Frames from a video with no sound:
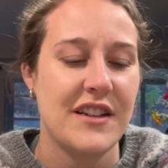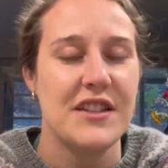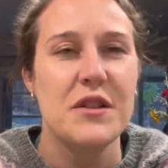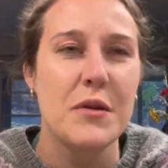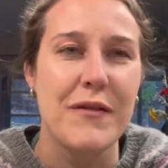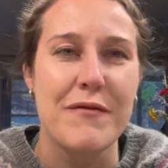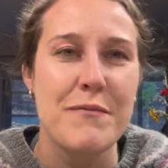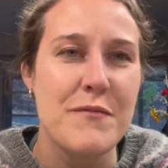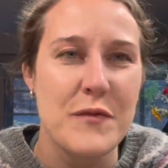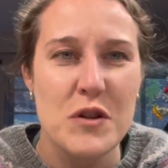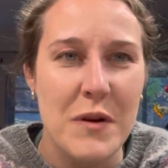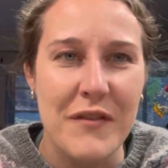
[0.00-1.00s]
Do
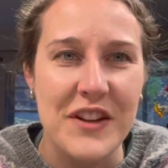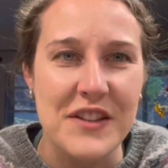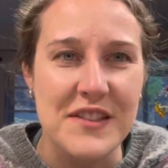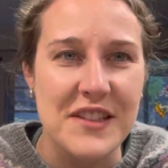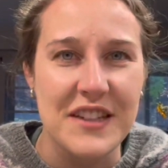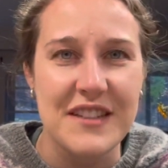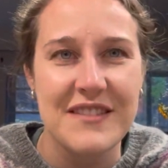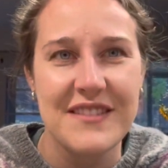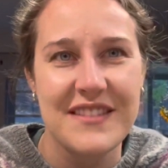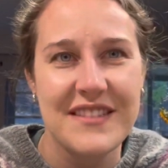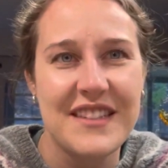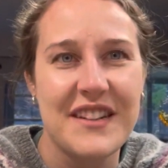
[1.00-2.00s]
what feels good
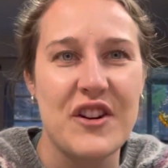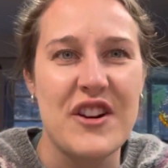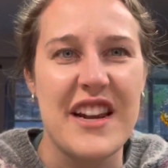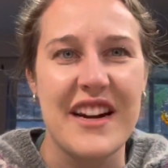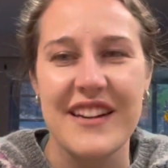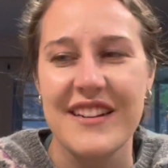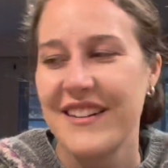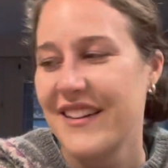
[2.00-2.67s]
if you're knitting.